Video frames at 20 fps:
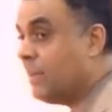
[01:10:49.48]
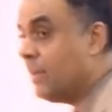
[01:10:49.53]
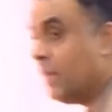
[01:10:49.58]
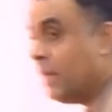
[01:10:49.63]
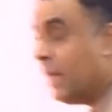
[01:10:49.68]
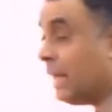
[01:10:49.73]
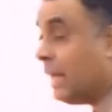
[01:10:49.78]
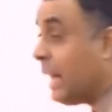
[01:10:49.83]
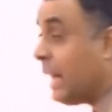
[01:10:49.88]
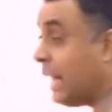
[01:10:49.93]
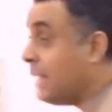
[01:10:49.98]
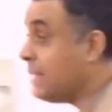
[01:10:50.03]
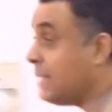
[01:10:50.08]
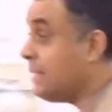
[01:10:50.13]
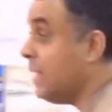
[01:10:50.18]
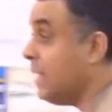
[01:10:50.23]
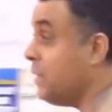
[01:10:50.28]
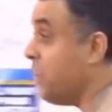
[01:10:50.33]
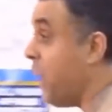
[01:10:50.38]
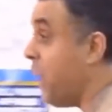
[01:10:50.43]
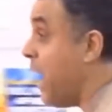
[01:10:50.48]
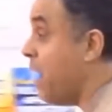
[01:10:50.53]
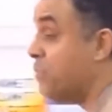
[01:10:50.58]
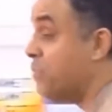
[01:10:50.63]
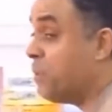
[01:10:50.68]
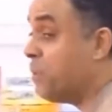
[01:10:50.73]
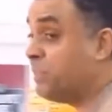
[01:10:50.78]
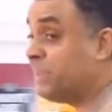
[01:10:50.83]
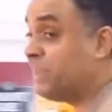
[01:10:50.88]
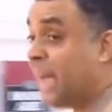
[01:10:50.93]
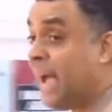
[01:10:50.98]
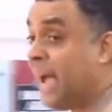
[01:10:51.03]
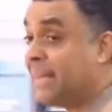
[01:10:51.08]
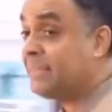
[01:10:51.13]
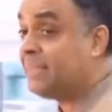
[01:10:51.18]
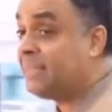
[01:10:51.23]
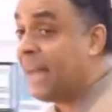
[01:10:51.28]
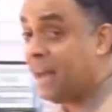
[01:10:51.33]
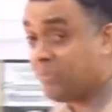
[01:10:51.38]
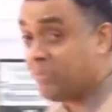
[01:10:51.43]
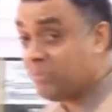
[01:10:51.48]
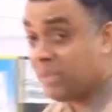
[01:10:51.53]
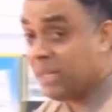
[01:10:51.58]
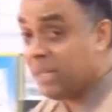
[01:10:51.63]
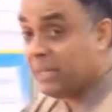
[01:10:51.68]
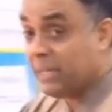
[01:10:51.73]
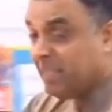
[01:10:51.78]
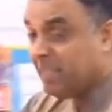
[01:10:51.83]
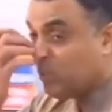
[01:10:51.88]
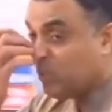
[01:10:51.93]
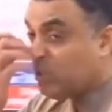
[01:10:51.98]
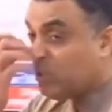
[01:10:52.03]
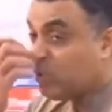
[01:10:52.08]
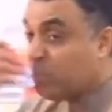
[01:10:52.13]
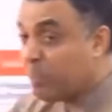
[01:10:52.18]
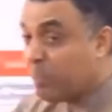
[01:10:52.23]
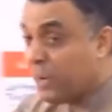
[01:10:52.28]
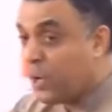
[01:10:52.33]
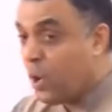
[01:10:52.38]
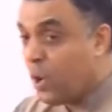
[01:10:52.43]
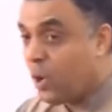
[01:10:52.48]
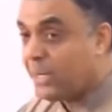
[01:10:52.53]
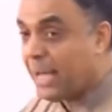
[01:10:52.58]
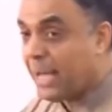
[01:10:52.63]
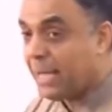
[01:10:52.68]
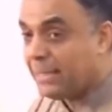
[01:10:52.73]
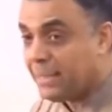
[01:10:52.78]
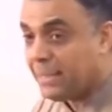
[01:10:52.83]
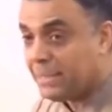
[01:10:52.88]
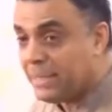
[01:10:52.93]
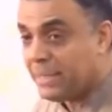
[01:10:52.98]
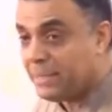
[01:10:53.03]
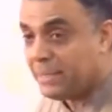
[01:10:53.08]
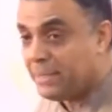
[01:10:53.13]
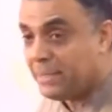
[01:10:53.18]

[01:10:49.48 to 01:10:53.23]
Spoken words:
And I can tell you, every title I've taken, it was to bring order in the church.